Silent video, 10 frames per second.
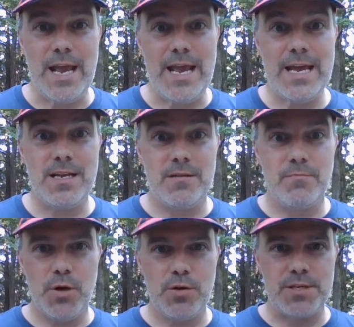And
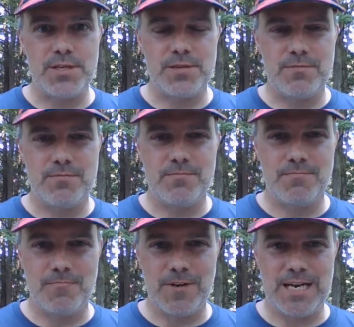bonus,
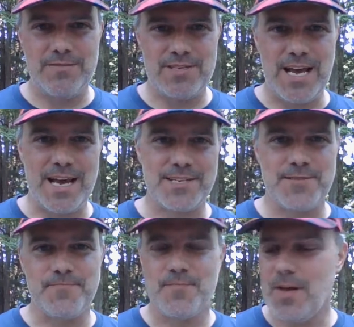we're going to have snacks.
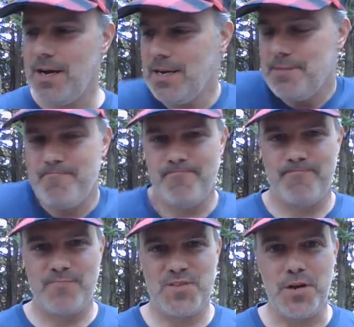Um,
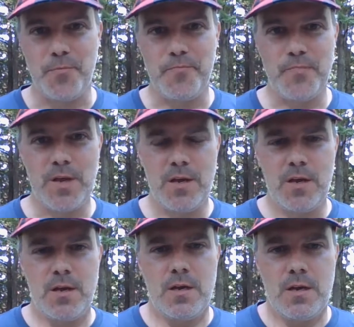so,
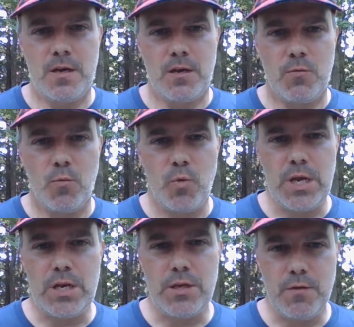
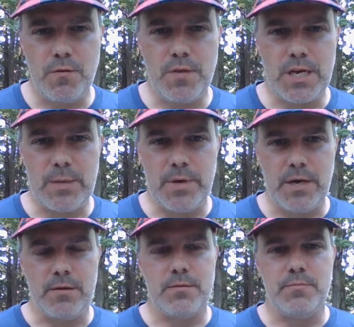when you think
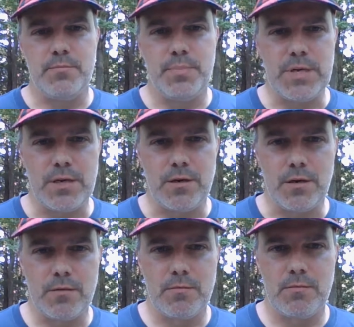about beer
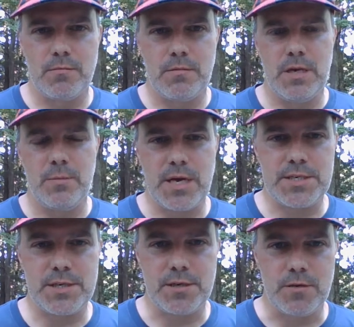in
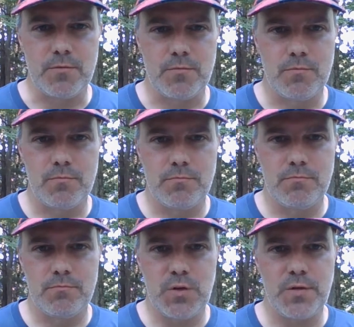Mexico,
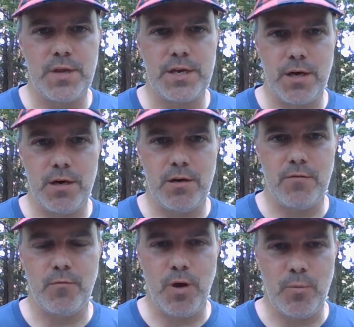you think
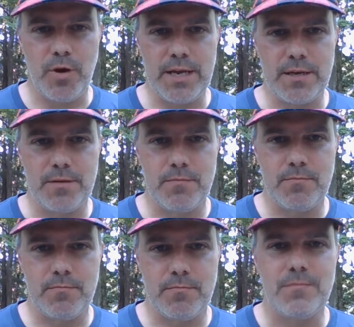of what brand
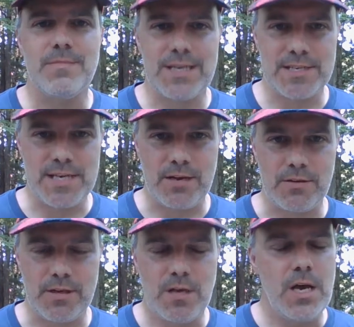
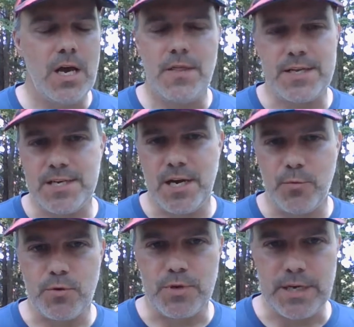exactly? That's not what
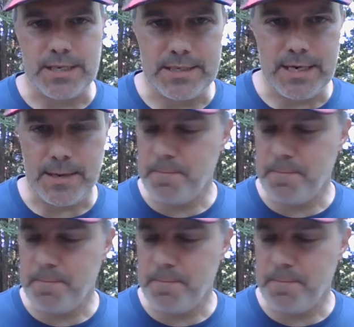we're drinking today.